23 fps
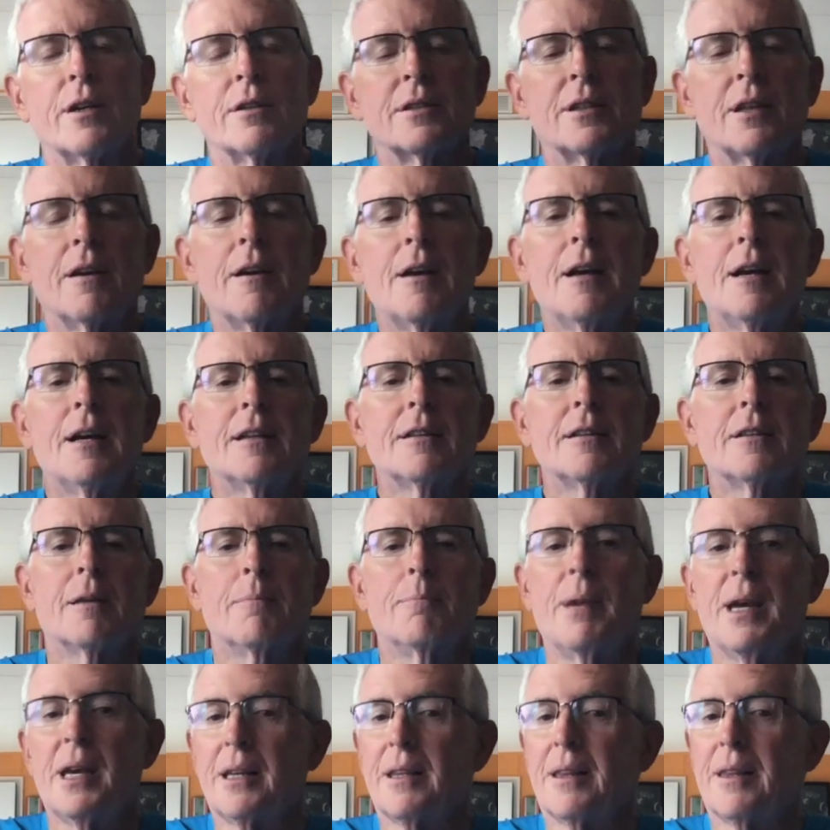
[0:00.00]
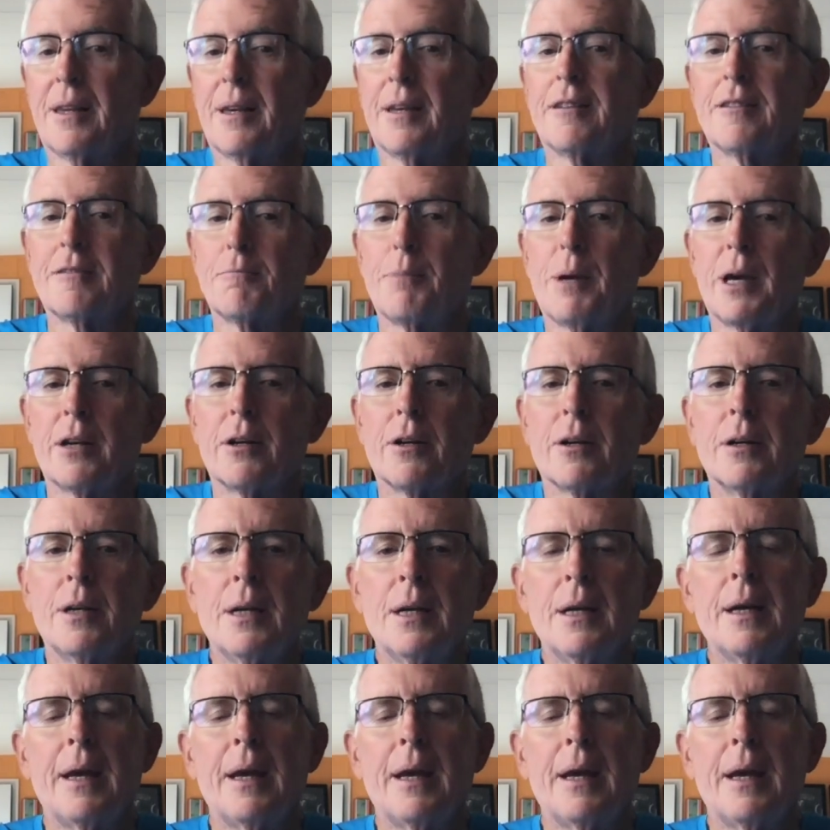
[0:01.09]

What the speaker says: to make things better.